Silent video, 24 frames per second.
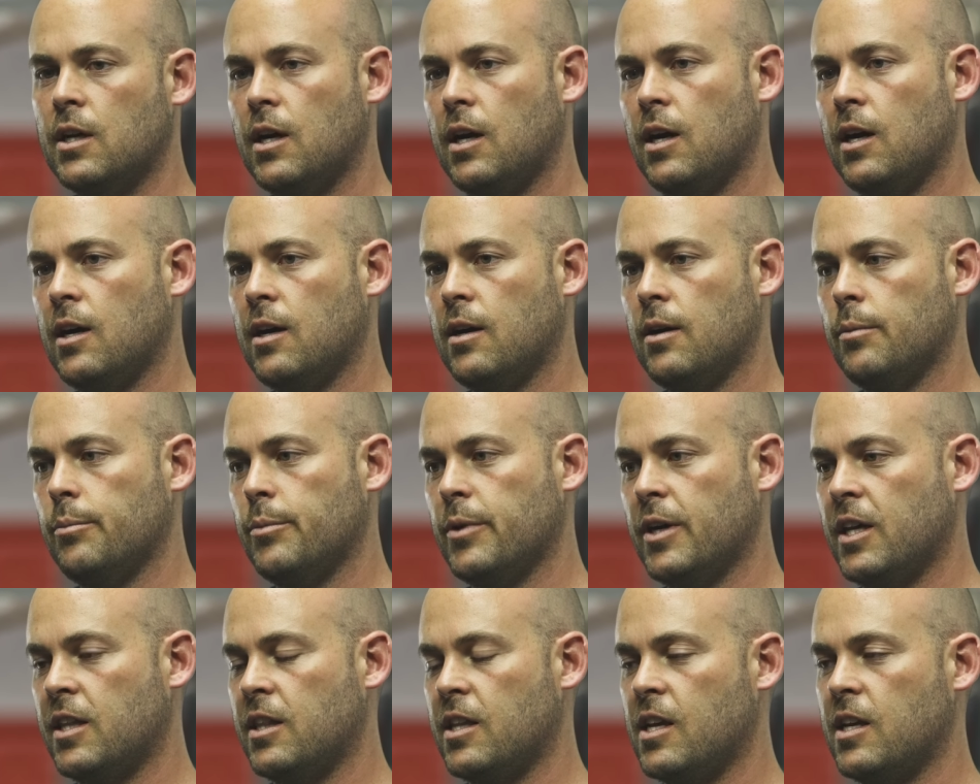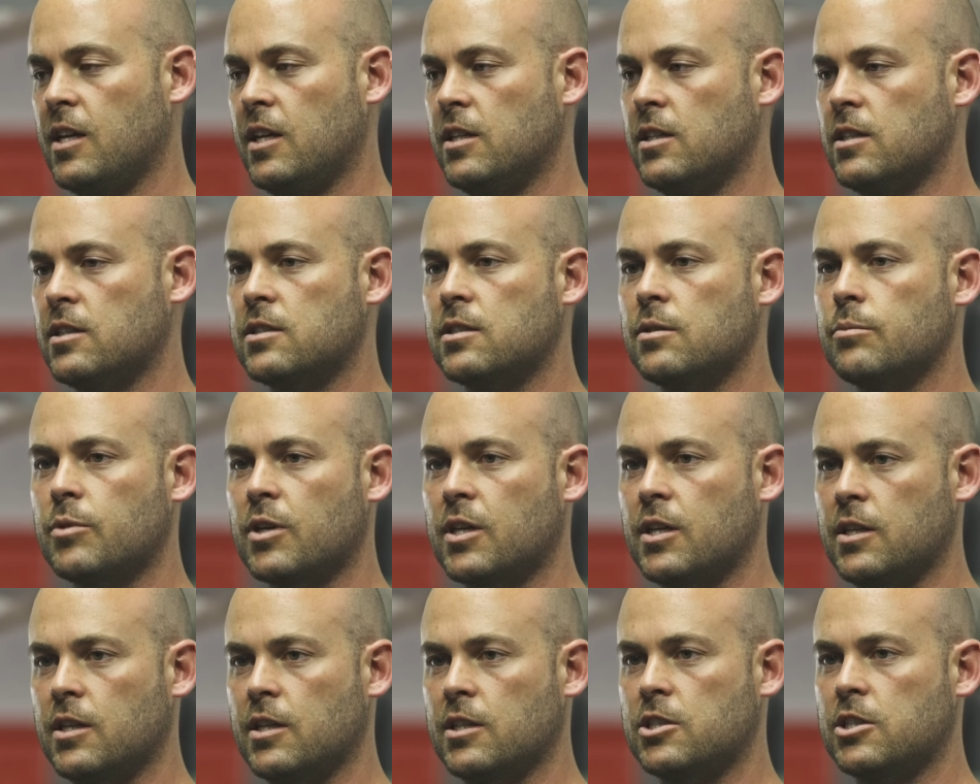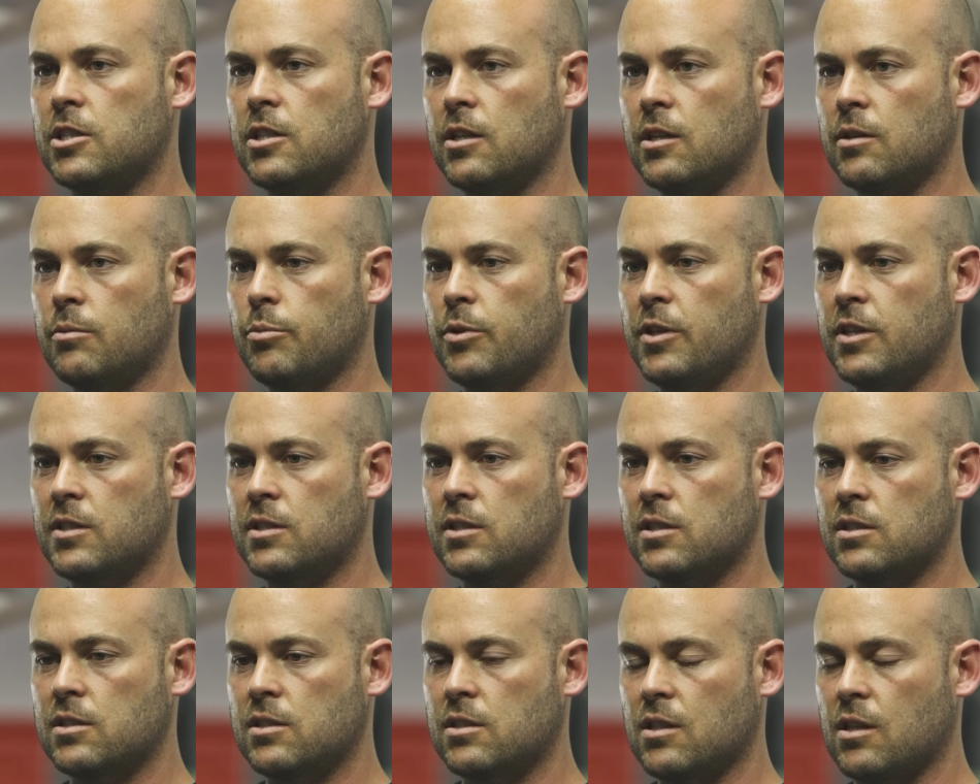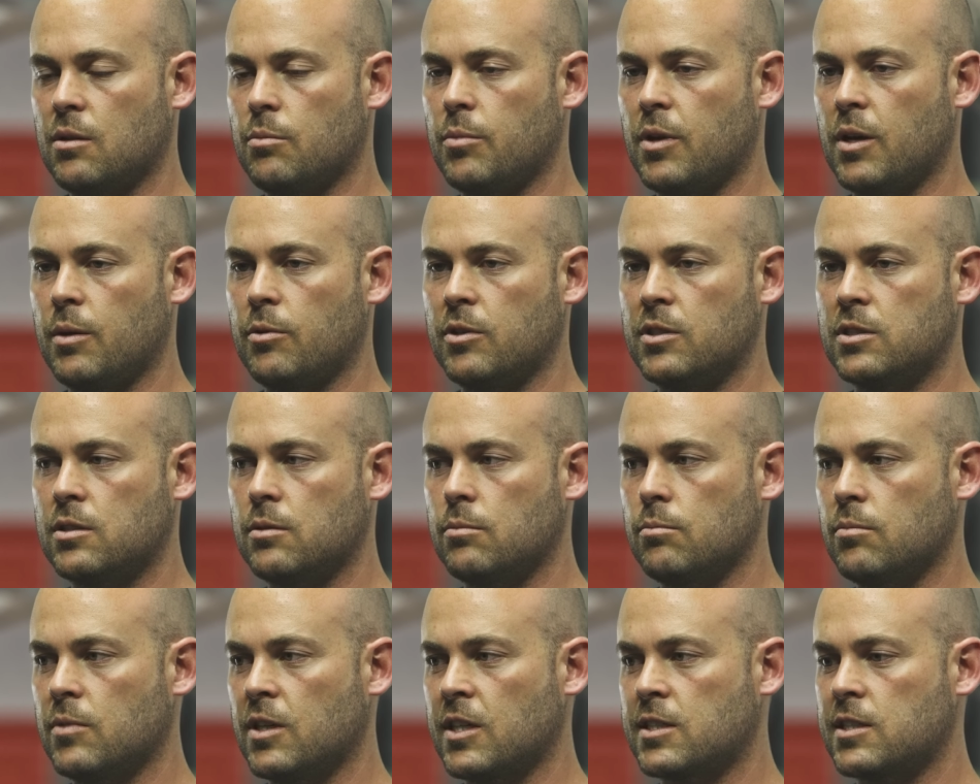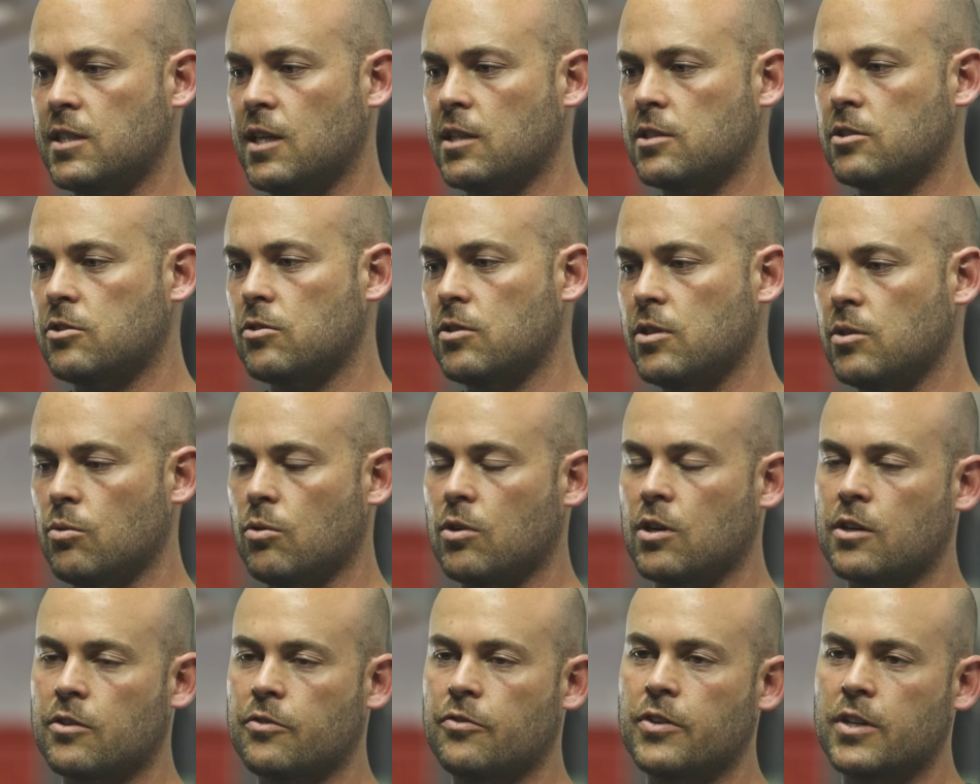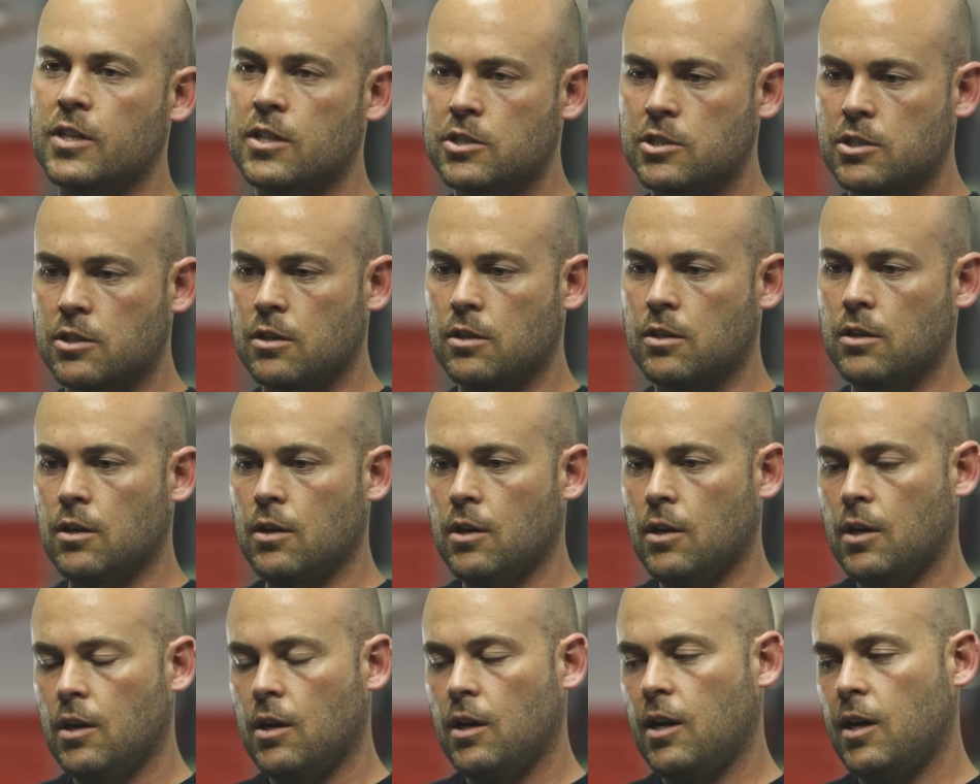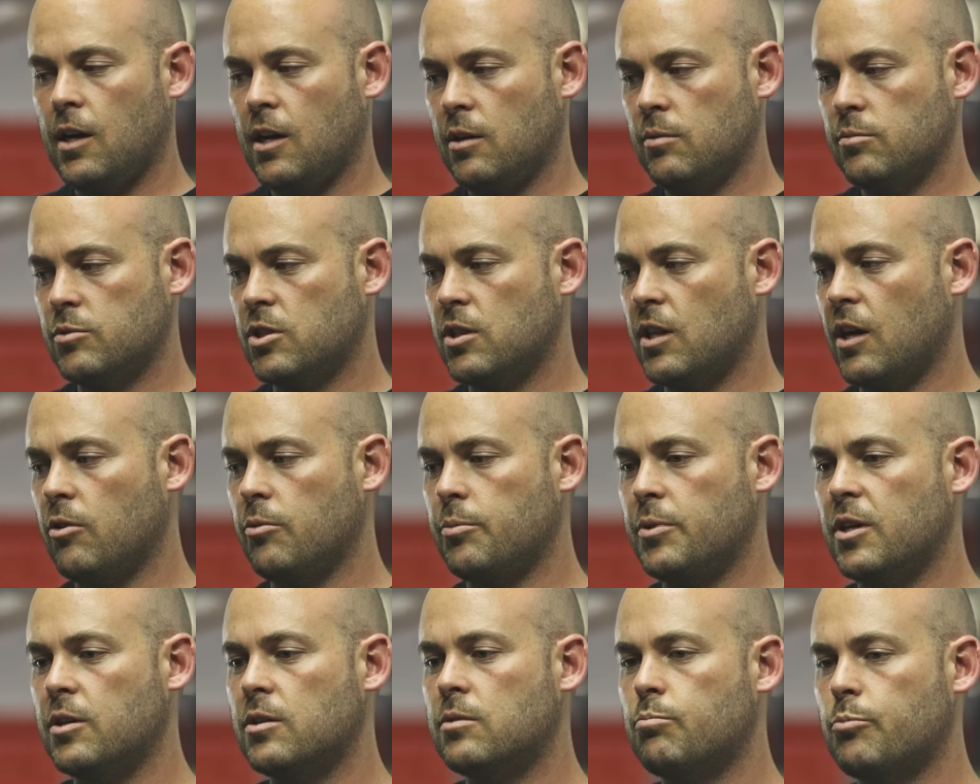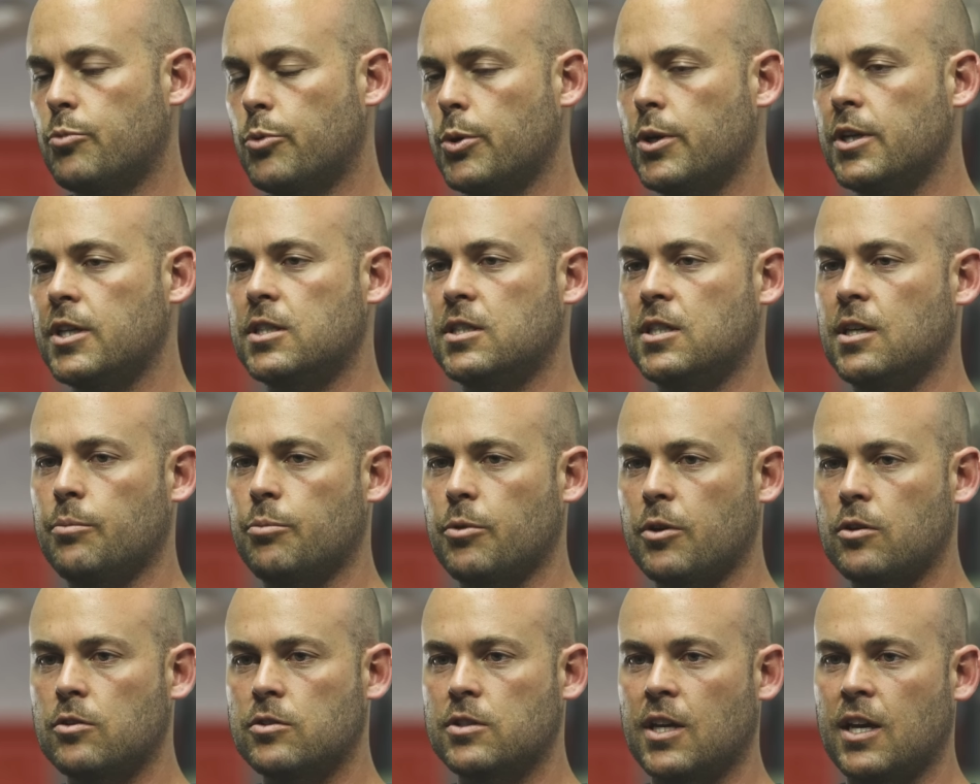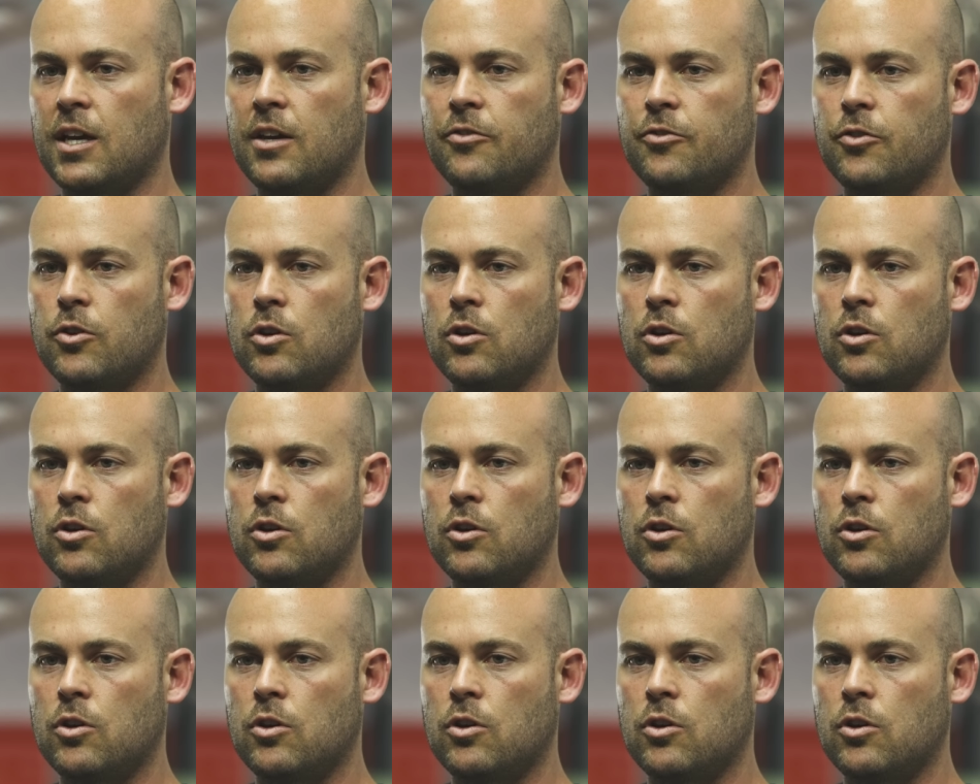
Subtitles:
and then into some conditioning pieces, and then maybe some accessory work finisher. So that would be a pretty typical day for